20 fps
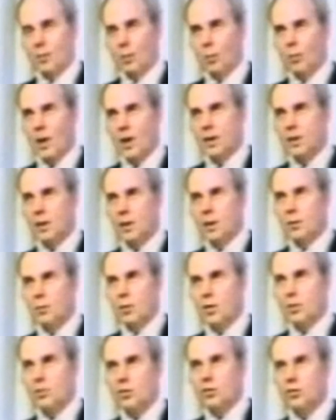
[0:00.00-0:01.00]
My
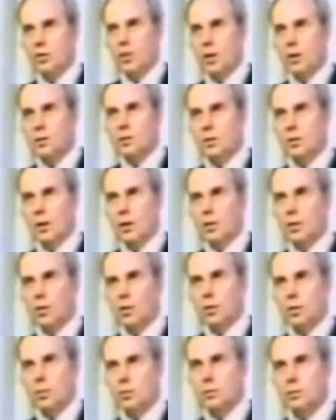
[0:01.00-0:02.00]
name is John
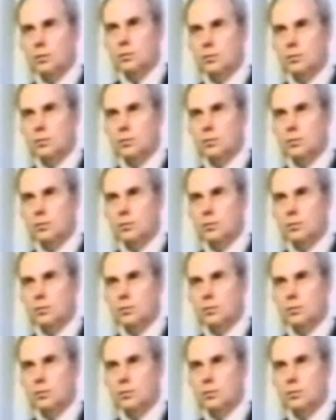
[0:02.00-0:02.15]
Dacre.